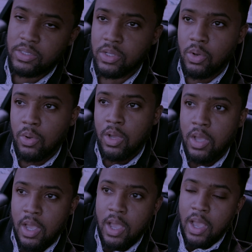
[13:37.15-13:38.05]
So,
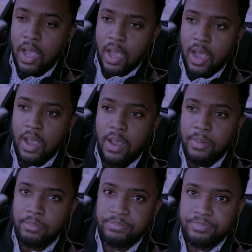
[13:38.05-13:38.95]

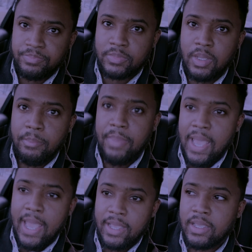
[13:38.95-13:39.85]
um, I'm
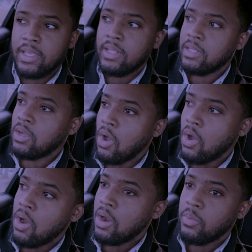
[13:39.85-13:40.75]
back in the
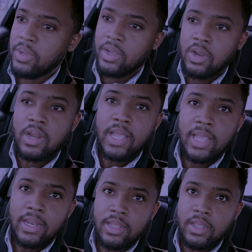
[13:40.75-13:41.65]
car, we are
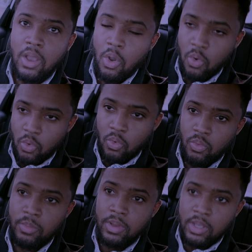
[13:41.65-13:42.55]
headed home,